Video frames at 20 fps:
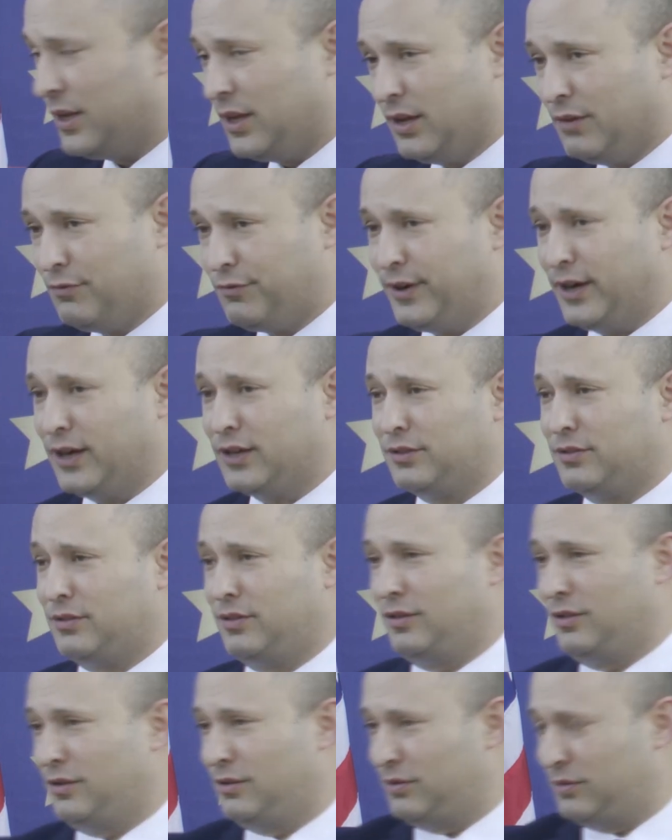In fact,
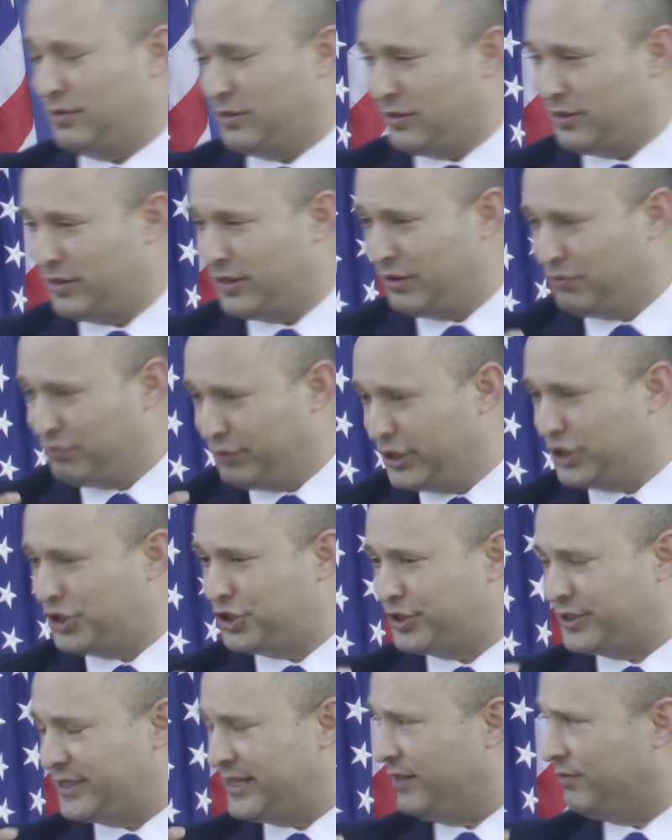they
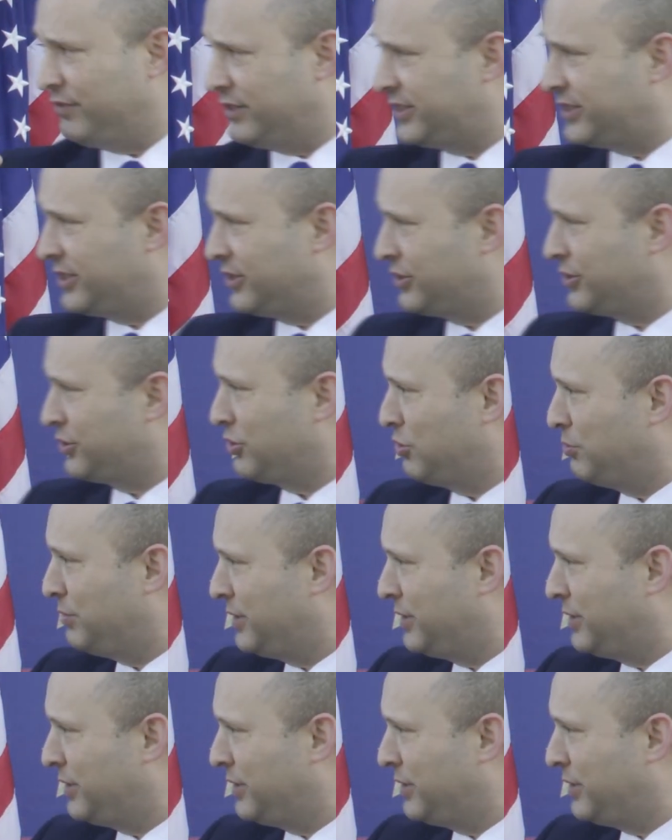reached San Francisco